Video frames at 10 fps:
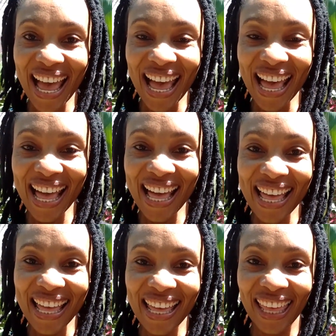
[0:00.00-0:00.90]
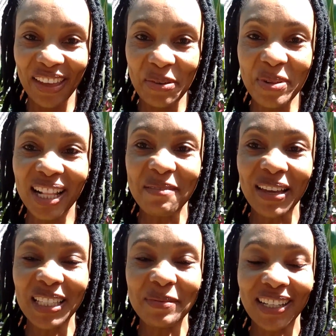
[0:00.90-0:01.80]
Hi, welcome
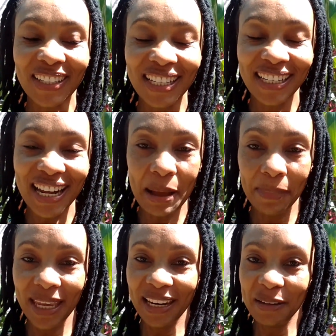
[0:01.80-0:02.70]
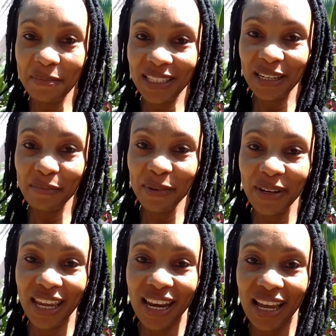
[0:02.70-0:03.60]
back to my garden. I'm Helen Mutembu
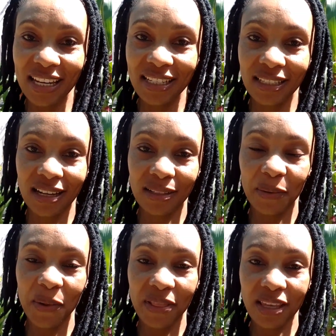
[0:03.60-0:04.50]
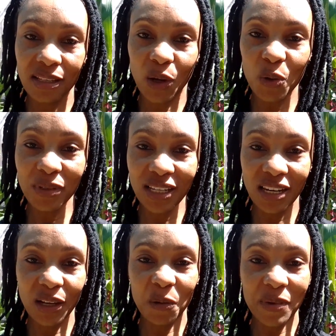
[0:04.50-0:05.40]
and I discuss all things
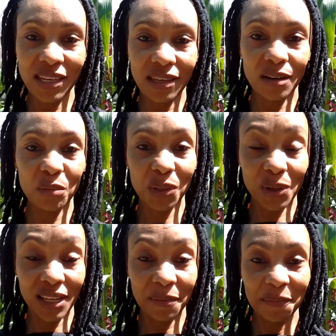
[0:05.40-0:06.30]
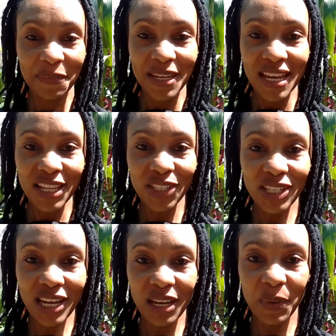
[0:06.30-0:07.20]
homesteading, homemaking, and homeschooling.
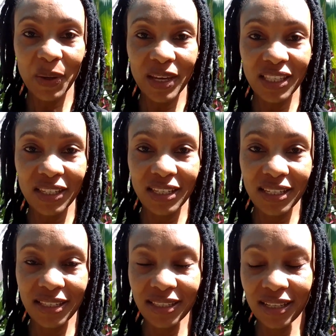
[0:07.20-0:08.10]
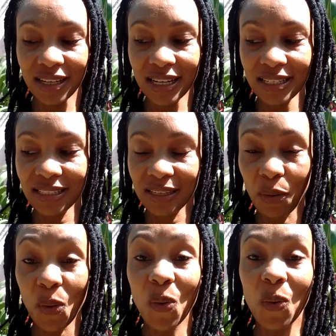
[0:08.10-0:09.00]
Today we're going to discuss
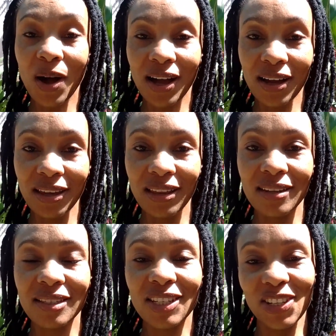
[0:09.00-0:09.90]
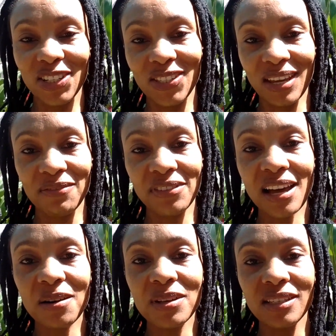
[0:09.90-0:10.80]
why it is good to have
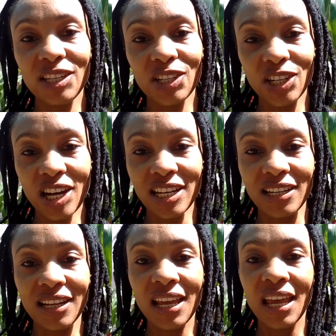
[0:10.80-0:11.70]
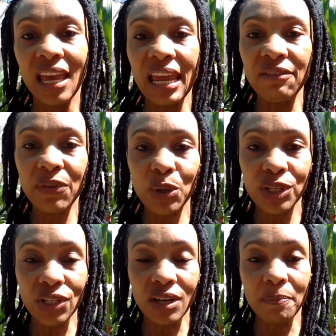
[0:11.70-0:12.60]
flowers in your garden and
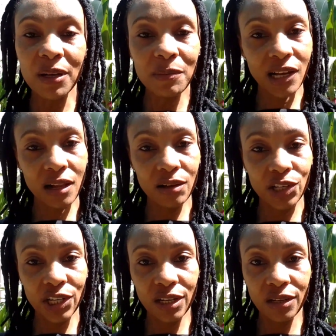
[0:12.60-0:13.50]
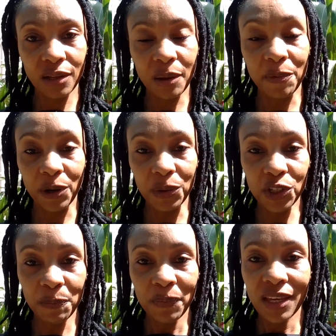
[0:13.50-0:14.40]
focus on a permaculture approach,
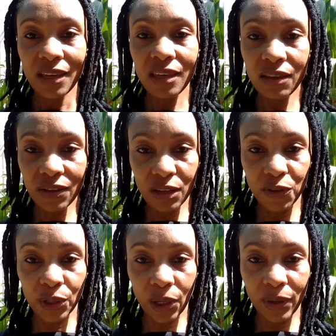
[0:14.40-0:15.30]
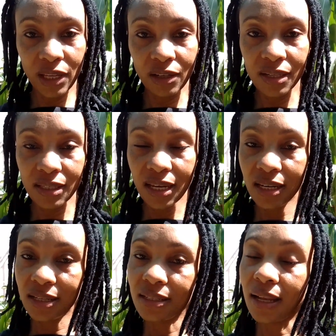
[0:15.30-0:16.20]
even if you're growing in
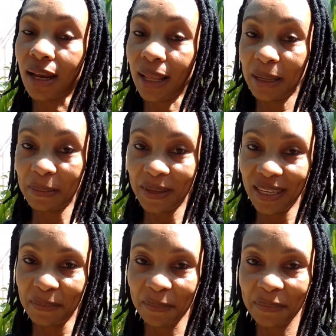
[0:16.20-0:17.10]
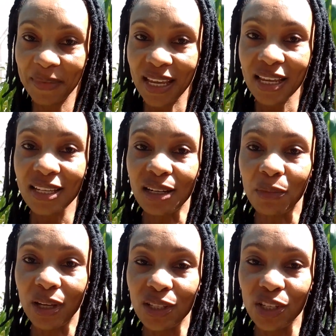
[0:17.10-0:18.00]
containers like me. So I'm
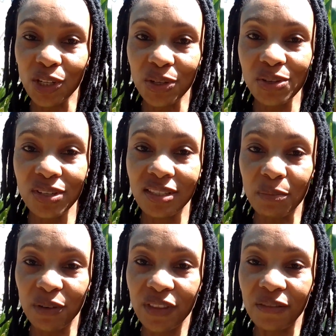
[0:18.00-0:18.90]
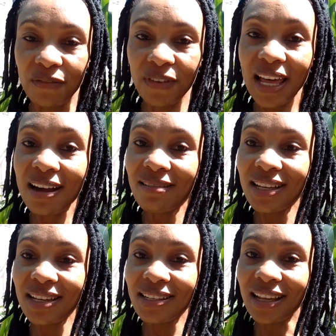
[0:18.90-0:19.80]
going to show you some of the
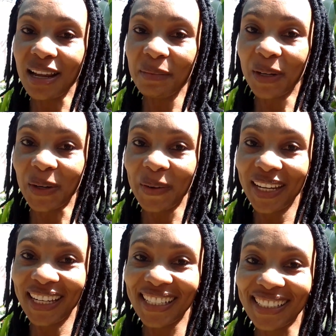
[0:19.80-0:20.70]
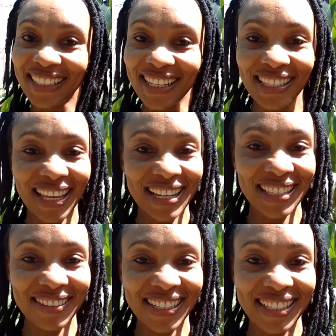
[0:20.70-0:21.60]
flowers that I'm growing. Let's get
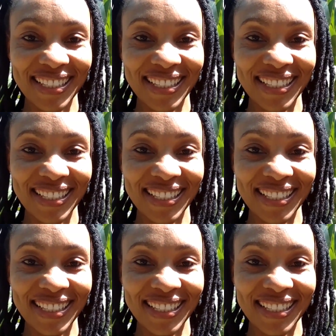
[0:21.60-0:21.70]
into it.